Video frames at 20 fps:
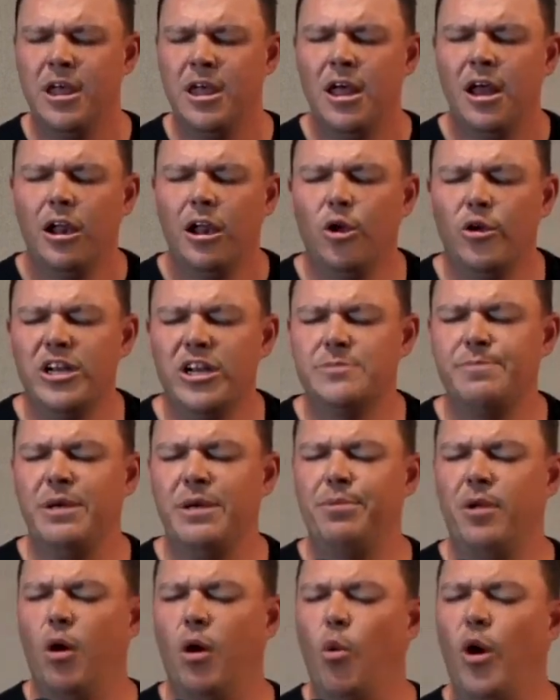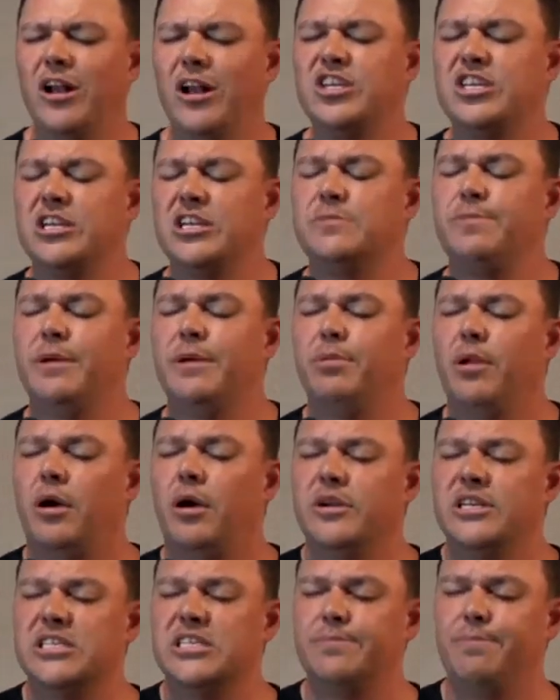Lord, as people are watching, as people are
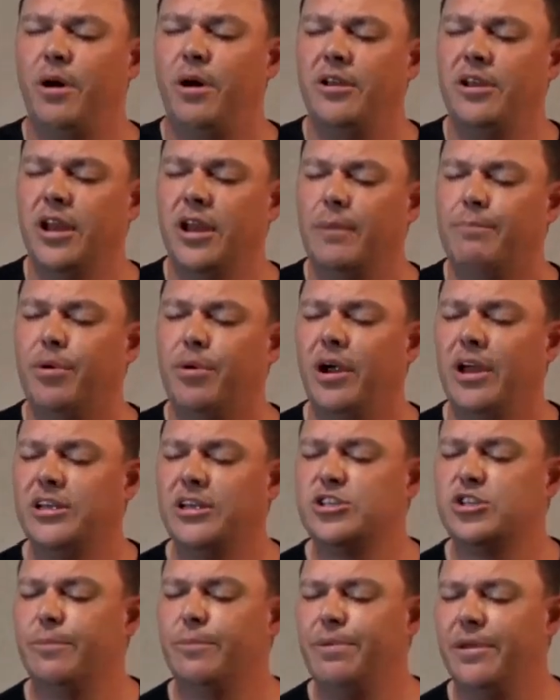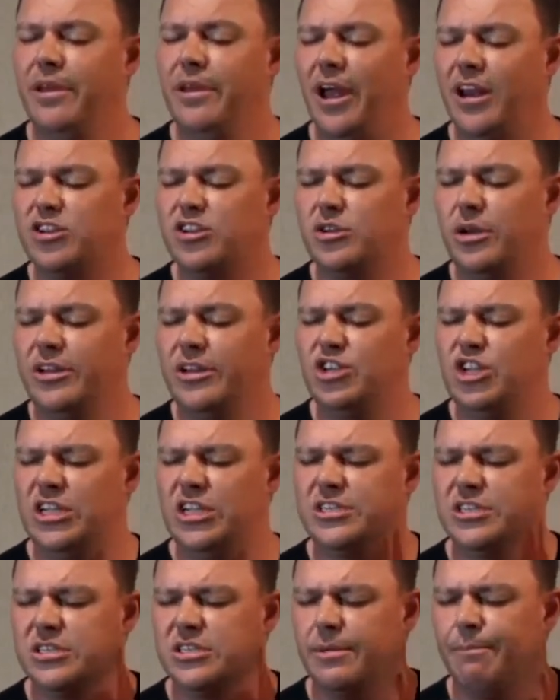responding, I pray supernaturally,
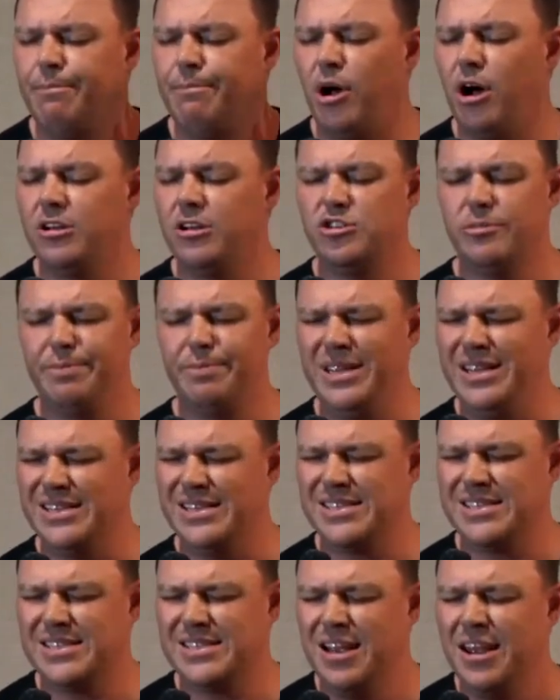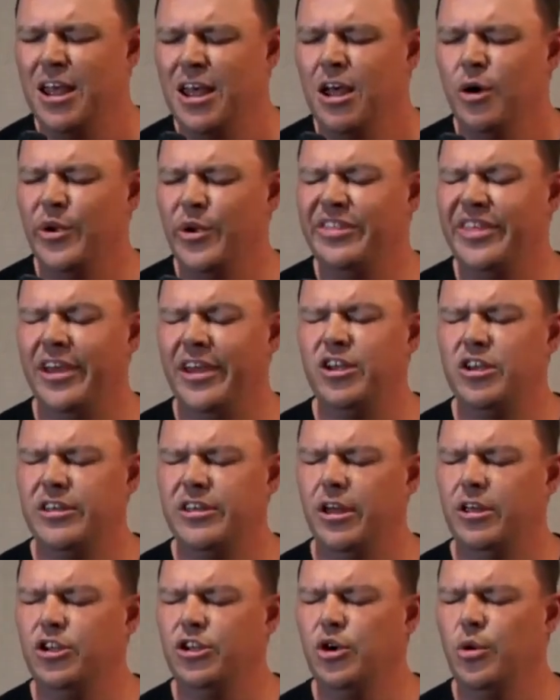Jesus, impart your peace. We thank you
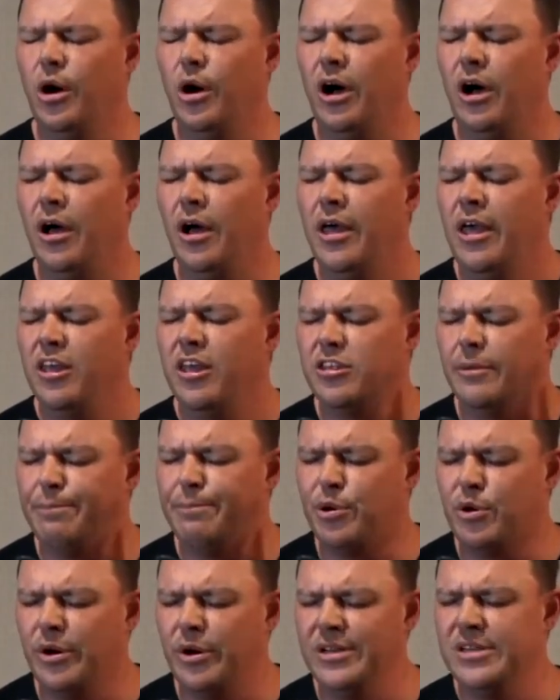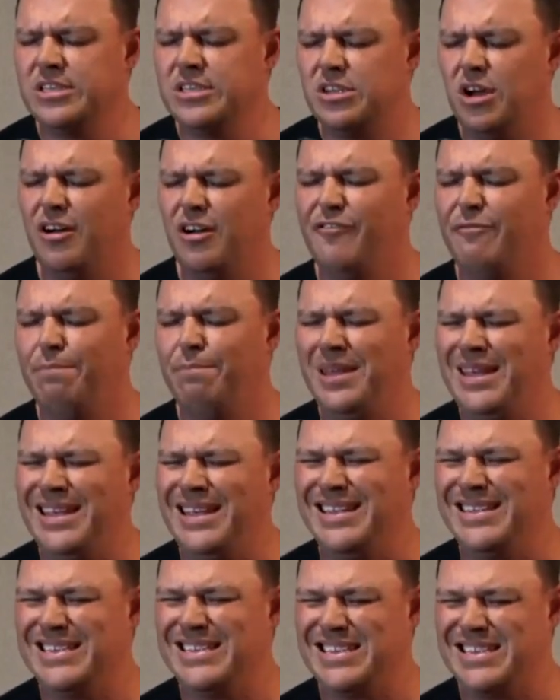that you are the Prince of
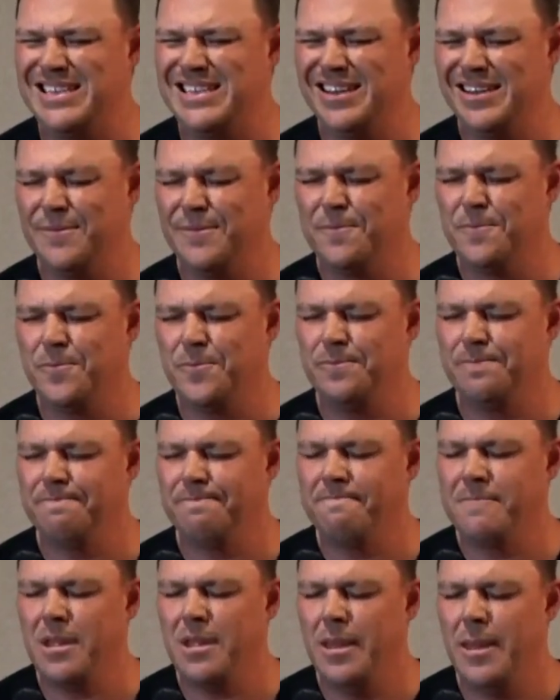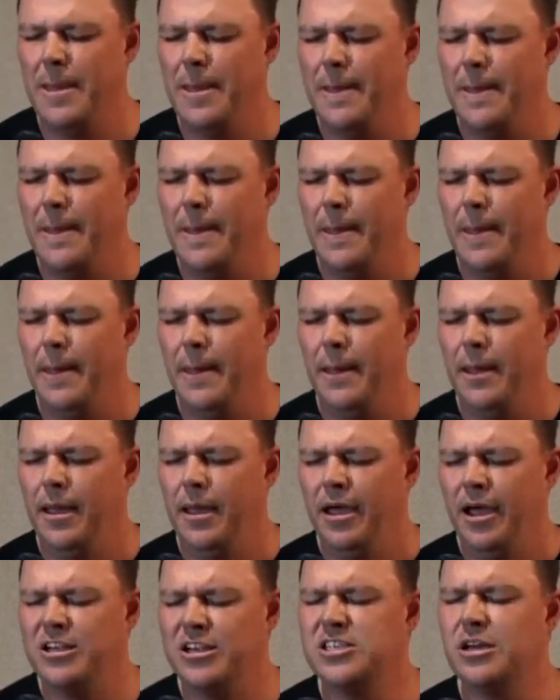Peace.
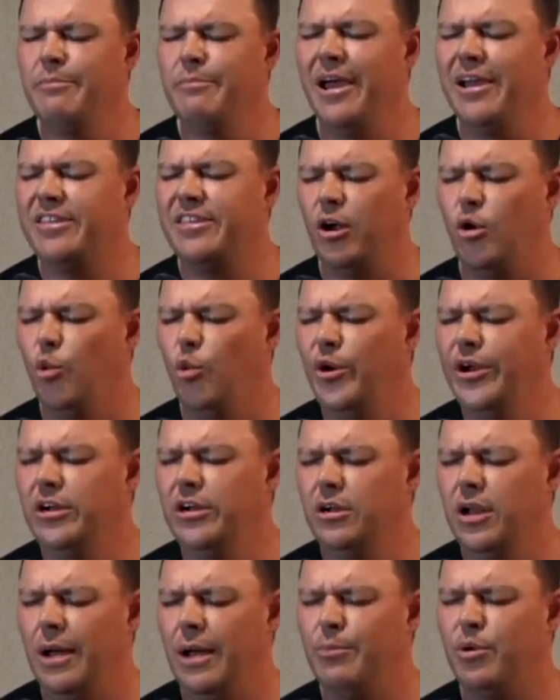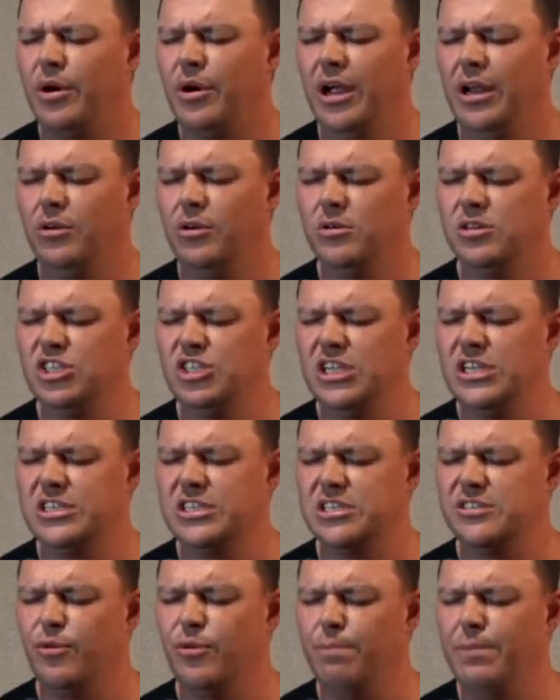And so make that real, I pray, Lord
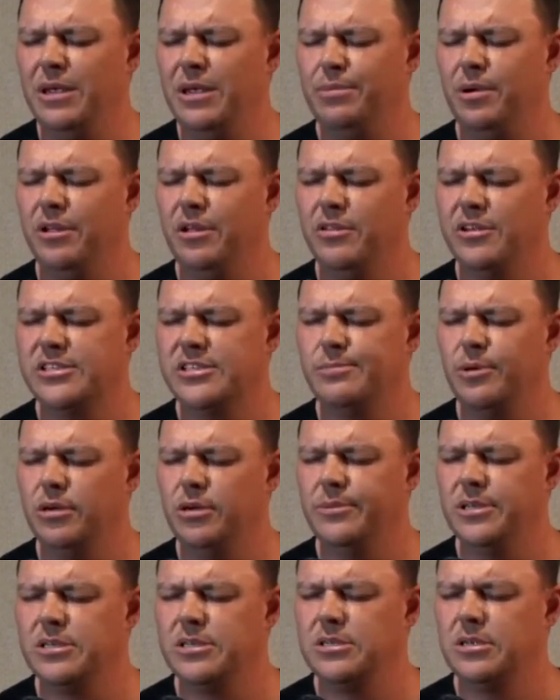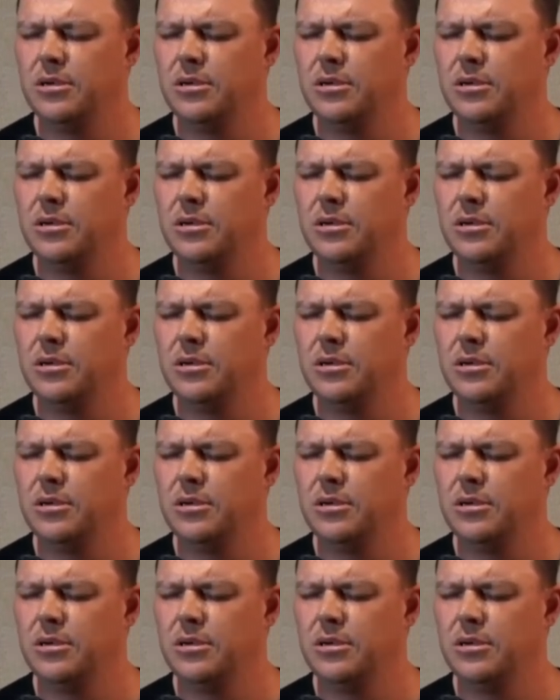Jesus, for people in this moment.